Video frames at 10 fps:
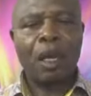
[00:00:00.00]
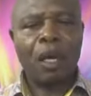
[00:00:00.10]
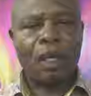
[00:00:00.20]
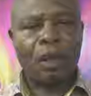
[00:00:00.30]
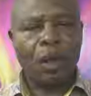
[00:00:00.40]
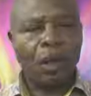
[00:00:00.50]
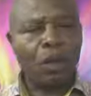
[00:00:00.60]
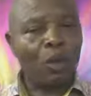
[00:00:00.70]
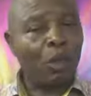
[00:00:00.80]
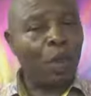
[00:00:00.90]
it
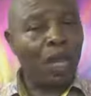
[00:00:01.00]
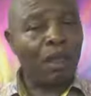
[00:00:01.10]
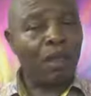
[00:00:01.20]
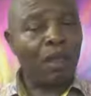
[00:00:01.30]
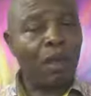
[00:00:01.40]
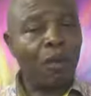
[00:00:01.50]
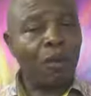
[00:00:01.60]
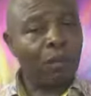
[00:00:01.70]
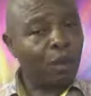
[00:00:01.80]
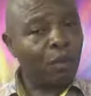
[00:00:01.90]
goes with what?
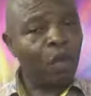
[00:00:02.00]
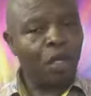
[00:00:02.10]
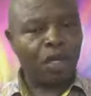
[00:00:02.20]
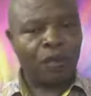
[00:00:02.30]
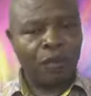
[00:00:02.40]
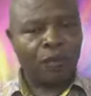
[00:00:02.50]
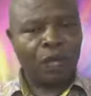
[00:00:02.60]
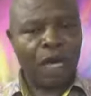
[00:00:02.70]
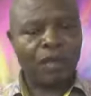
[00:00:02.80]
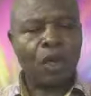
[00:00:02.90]
With promotion.
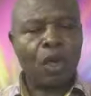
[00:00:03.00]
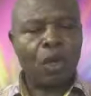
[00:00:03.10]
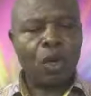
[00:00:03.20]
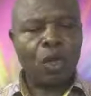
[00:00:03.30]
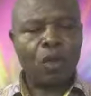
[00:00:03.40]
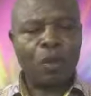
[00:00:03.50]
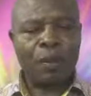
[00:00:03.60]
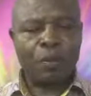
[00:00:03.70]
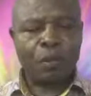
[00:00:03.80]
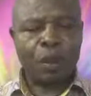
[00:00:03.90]
Fruitfulness goes
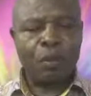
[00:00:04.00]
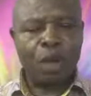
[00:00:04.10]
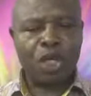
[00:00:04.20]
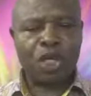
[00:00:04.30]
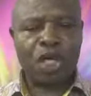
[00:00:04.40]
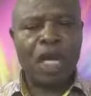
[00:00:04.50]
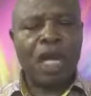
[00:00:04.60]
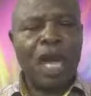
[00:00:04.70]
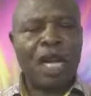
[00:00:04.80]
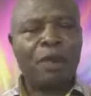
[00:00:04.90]
with promotion.
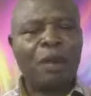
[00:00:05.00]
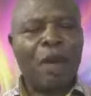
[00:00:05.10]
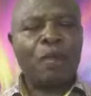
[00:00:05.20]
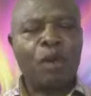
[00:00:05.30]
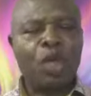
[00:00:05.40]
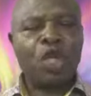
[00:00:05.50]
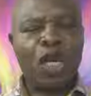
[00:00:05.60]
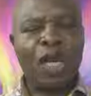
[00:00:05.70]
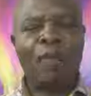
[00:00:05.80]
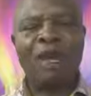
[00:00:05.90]
I remember
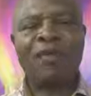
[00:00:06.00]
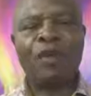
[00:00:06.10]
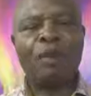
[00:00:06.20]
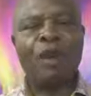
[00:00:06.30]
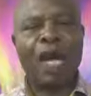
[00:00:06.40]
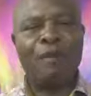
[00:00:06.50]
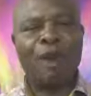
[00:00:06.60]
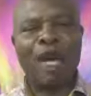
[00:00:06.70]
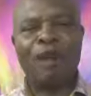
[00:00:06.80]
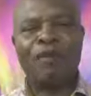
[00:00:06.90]
promotion coming from
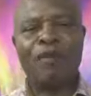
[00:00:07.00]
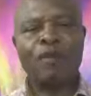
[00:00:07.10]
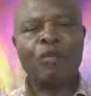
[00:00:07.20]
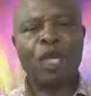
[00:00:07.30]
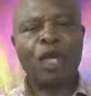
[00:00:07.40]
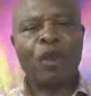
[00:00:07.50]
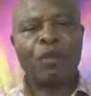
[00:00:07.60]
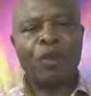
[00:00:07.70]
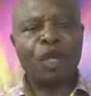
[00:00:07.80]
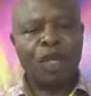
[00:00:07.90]
above.
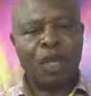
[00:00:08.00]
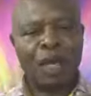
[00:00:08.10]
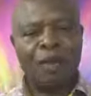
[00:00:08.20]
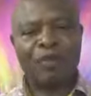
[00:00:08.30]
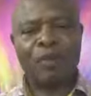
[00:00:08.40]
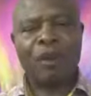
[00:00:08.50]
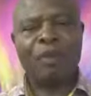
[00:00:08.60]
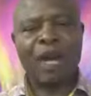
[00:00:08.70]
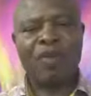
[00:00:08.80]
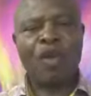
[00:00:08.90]
Promotion coming from
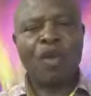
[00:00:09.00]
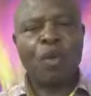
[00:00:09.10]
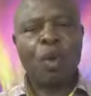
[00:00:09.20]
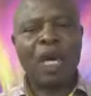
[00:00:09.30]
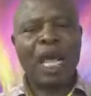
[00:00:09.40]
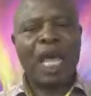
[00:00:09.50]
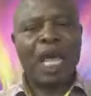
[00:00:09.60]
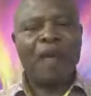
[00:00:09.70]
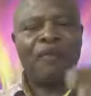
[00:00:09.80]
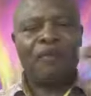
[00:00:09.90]
above.
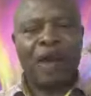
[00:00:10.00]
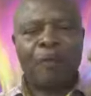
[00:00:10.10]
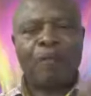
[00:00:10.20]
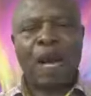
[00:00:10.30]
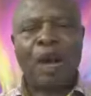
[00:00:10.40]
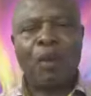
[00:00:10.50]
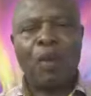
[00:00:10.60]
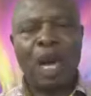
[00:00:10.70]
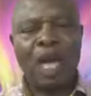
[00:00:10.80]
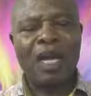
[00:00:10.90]
Whatever
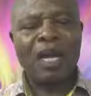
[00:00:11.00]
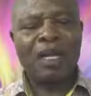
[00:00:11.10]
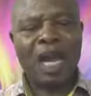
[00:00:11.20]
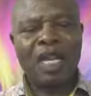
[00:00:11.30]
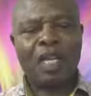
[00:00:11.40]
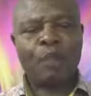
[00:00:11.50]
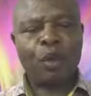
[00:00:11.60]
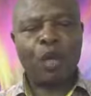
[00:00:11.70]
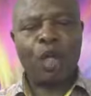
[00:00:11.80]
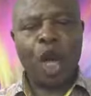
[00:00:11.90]
power that is
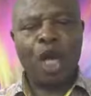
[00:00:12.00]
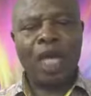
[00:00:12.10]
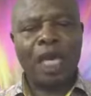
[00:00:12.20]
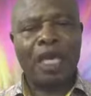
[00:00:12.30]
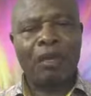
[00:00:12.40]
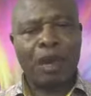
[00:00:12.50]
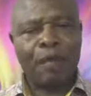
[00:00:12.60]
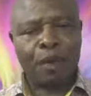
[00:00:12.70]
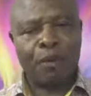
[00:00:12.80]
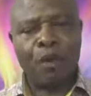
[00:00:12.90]
prolonging your
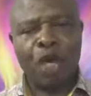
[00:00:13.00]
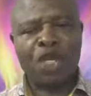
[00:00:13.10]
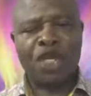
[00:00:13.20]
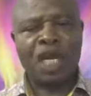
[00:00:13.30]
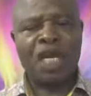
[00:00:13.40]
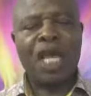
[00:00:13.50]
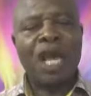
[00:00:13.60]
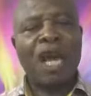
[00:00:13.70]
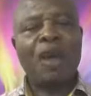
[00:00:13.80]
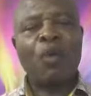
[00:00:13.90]
promotion,
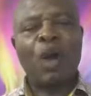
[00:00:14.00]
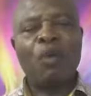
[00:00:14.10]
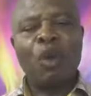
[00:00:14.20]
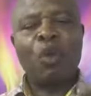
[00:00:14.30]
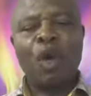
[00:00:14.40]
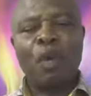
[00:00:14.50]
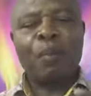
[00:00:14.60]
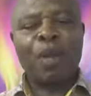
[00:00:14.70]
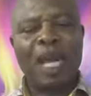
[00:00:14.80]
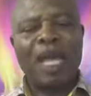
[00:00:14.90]
I want we want to
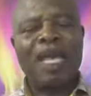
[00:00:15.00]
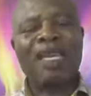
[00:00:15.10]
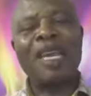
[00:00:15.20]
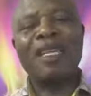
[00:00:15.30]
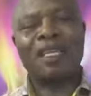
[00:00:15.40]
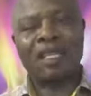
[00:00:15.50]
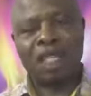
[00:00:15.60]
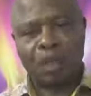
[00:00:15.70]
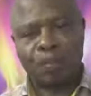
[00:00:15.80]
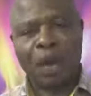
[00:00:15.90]
pray against
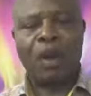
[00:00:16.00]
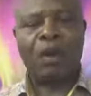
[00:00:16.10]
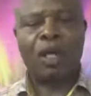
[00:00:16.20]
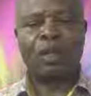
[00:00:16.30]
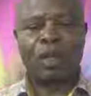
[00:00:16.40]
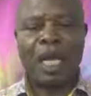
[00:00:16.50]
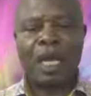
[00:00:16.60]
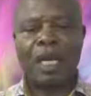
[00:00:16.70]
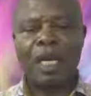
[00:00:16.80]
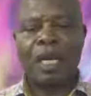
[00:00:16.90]
such power
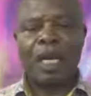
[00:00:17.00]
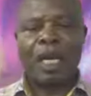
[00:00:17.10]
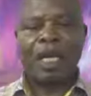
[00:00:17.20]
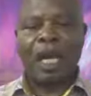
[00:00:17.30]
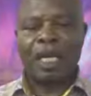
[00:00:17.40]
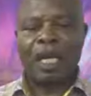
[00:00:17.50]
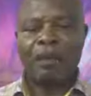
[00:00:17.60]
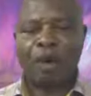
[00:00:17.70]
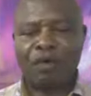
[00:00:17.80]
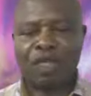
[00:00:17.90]
today. In the
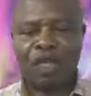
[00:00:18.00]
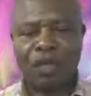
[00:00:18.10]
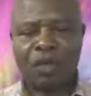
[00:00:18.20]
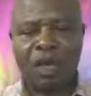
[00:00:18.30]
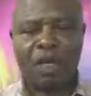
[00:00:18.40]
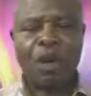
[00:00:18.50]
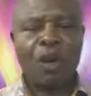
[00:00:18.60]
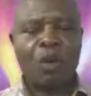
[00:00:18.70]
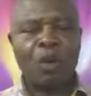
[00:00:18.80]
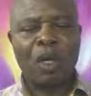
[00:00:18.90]
name of Jesus Christ,
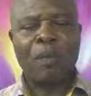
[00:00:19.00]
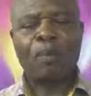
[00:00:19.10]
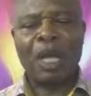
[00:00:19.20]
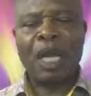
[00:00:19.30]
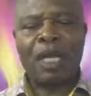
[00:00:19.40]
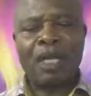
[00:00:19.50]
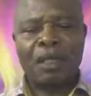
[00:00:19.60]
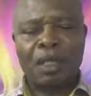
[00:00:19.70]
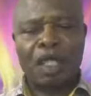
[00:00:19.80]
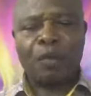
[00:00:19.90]
we want to pray
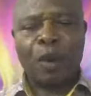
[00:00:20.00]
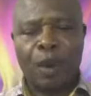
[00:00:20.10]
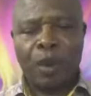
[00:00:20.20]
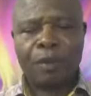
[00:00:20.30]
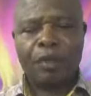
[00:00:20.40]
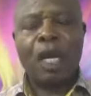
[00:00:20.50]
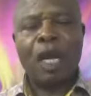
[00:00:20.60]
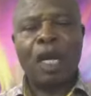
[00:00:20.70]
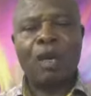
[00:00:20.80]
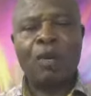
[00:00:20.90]
against such power.
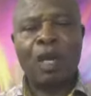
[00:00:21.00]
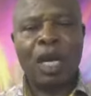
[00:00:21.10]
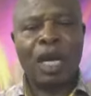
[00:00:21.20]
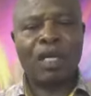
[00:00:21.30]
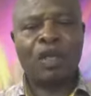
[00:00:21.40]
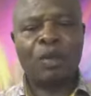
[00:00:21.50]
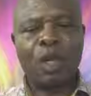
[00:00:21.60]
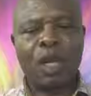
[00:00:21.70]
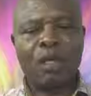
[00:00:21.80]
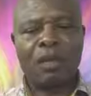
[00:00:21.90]
And I want to ask you,
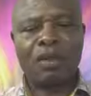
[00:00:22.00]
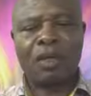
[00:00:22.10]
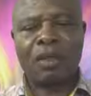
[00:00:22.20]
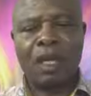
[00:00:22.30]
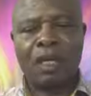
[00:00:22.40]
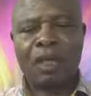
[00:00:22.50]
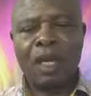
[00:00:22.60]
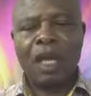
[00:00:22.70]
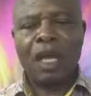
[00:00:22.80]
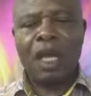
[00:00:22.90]
brothers and sisters,
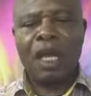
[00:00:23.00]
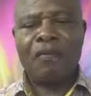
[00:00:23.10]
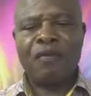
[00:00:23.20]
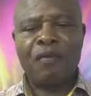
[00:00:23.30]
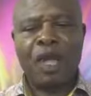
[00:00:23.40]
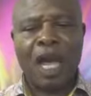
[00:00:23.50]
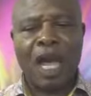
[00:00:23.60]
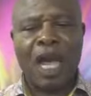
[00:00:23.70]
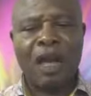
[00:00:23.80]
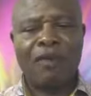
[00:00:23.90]
if
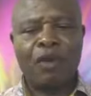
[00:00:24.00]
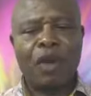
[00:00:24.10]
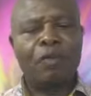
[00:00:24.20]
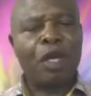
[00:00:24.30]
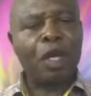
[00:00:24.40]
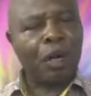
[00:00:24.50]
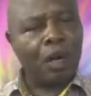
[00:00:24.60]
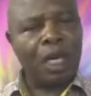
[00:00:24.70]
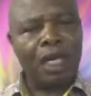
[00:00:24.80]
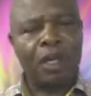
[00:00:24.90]
I have not been
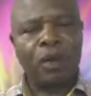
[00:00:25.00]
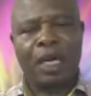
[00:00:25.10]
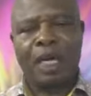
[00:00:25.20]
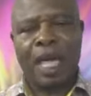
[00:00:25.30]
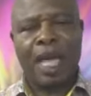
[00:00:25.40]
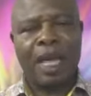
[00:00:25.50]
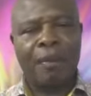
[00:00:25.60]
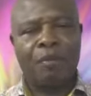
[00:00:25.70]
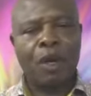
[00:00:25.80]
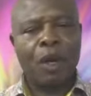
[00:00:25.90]
calling your
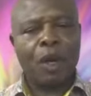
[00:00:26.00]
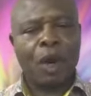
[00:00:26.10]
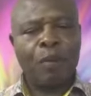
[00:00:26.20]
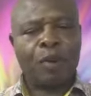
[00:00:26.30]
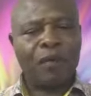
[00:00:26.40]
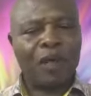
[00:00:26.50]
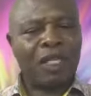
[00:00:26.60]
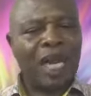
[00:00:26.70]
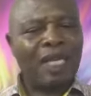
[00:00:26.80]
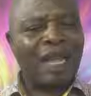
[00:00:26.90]
name or
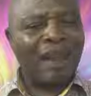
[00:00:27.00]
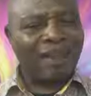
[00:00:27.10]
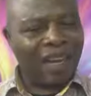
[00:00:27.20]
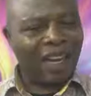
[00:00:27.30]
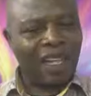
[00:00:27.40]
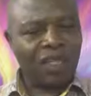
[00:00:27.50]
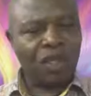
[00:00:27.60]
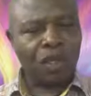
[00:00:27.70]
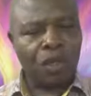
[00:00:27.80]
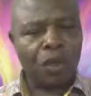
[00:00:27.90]
prophesying directly to
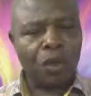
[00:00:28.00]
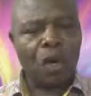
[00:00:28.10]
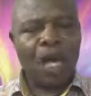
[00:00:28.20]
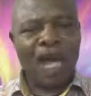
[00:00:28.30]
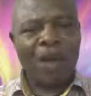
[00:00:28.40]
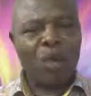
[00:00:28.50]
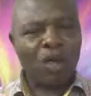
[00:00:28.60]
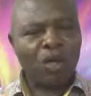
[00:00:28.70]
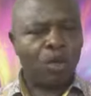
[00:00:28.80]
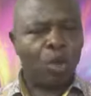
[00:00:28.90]
you, I
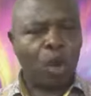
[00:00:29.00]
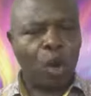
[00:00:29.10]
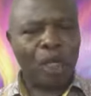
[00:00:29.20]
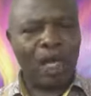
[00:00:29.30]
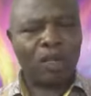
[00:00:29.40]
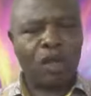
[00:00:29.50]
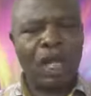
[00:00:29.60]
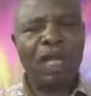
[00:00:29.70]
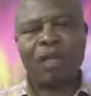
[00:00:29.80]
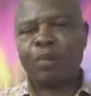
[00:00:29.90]
want you to connect to
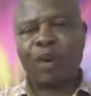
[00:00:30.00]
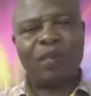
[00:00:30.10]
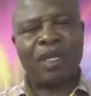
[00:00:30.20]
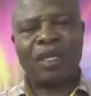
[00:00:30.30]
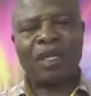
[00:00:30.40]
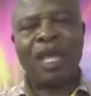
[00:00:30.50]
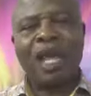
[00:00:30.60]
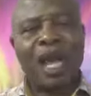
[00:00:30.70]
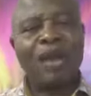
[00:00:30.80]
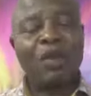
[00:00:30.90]
other prophecies
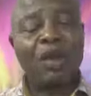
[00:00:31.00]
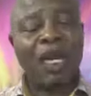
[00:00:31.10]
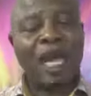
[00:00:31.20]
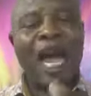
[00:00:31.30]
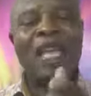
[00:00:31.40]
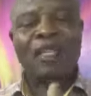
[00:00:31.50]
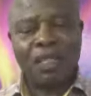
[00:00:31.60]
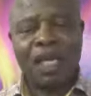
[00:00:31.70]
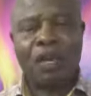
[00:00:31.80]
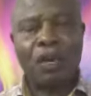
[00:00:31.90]
and know that I
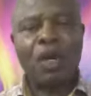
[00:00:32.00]
see you.